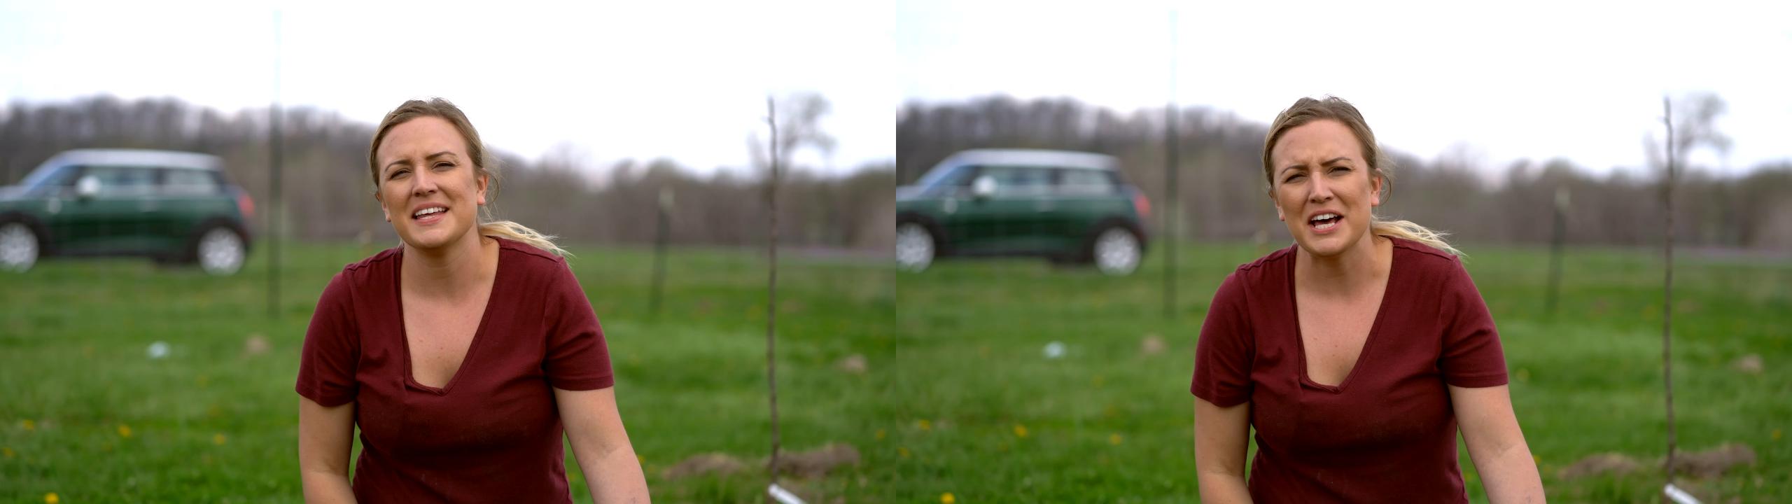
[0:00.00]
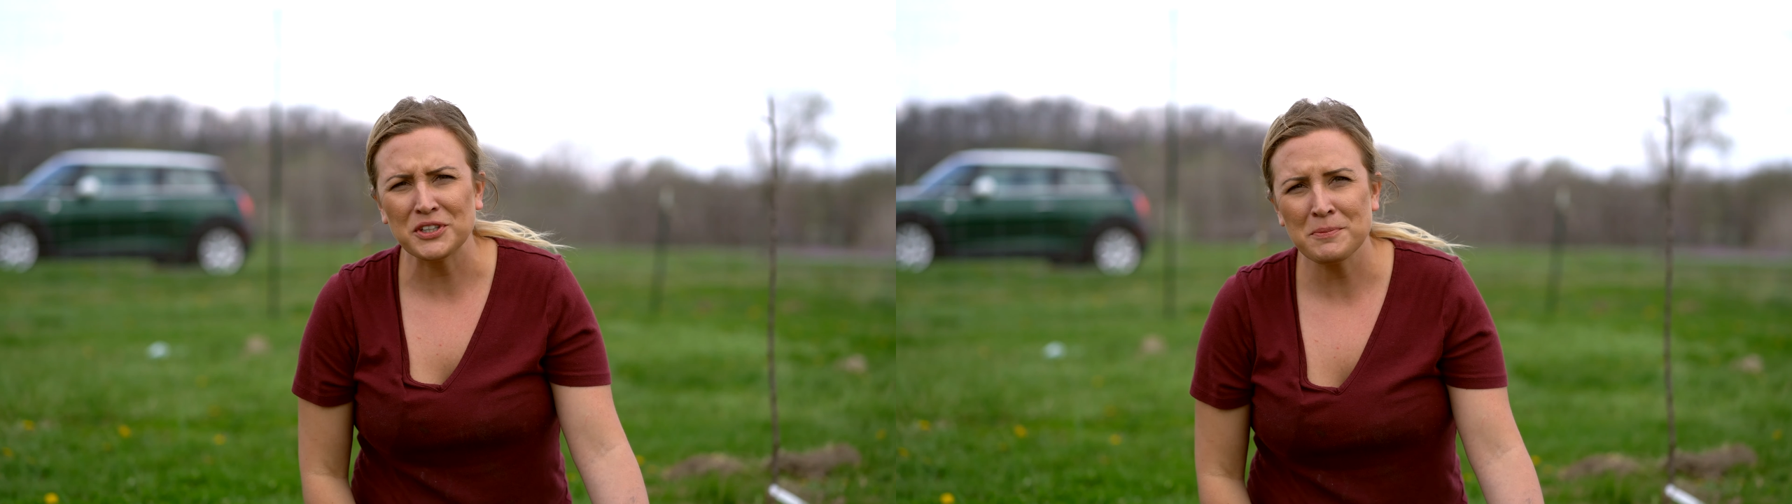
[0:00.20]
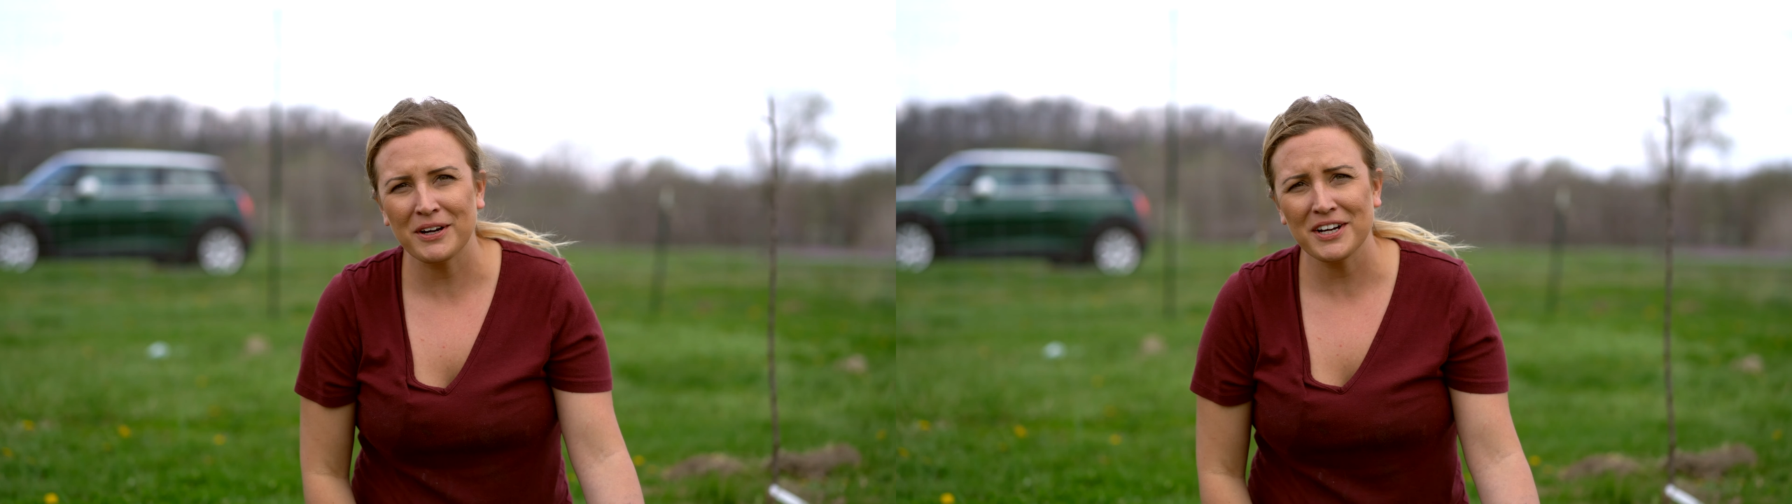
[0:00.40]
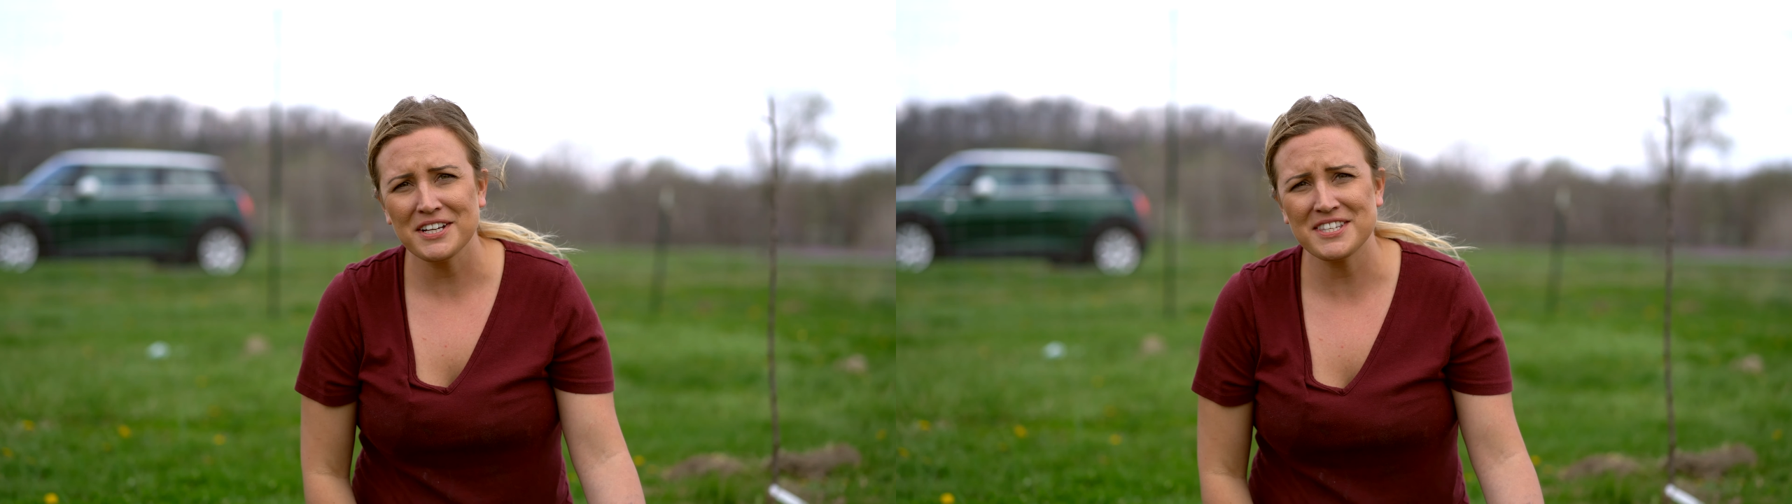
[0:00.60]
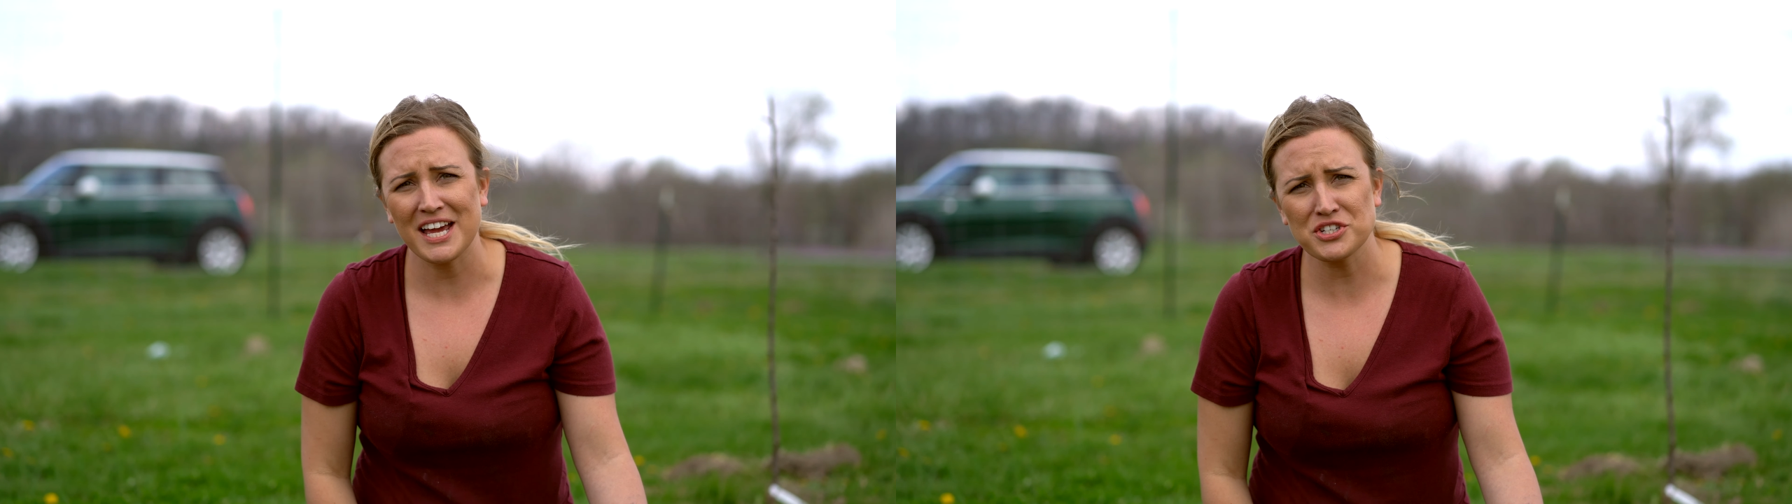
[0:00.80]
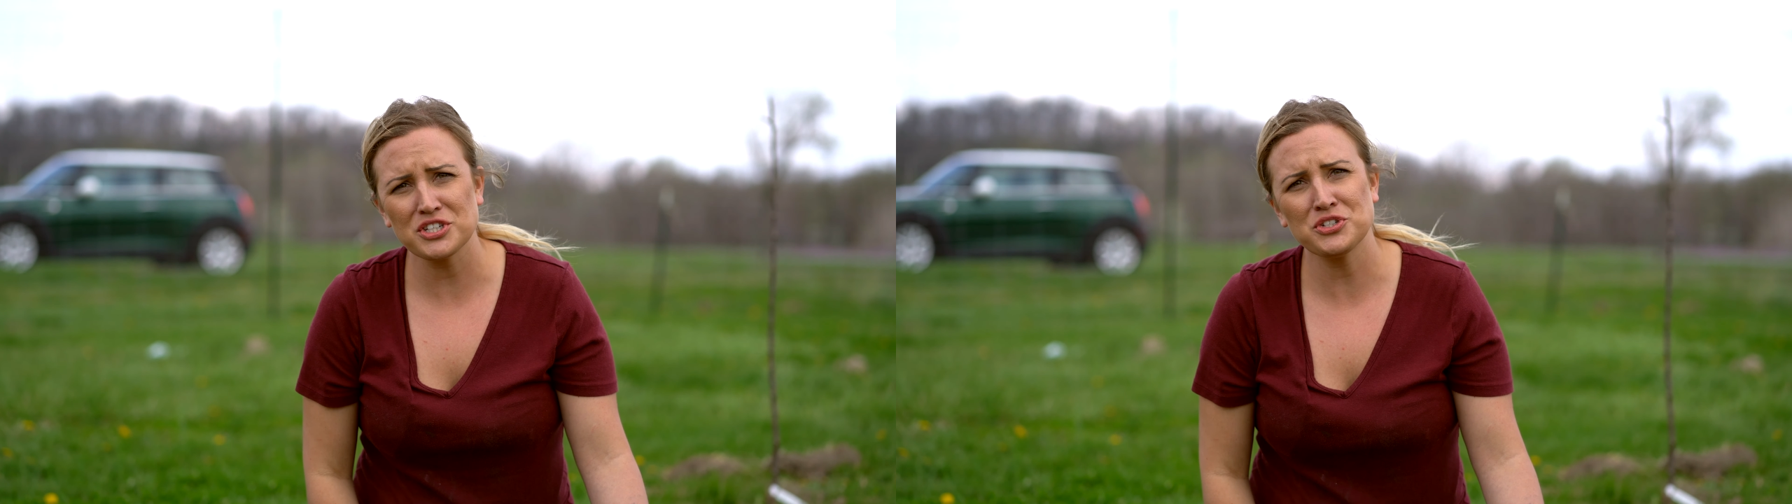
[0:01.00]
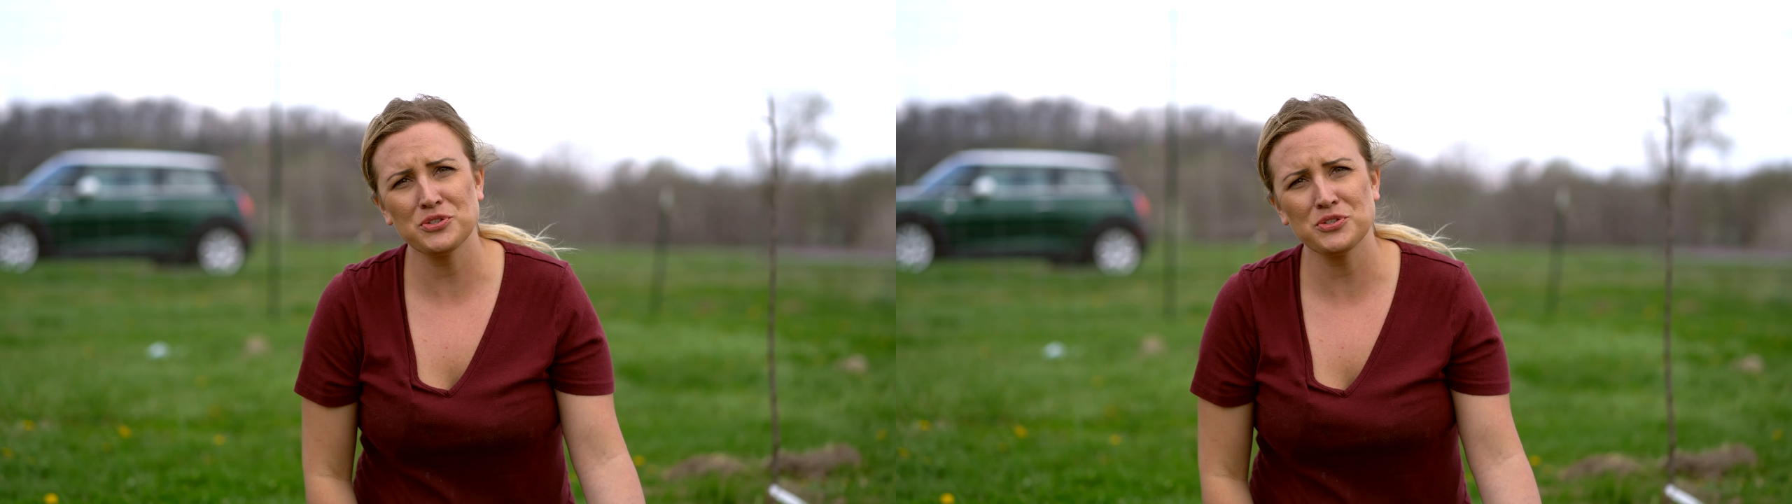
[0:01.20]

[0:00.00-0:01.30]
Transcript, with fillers: Elderberries actually do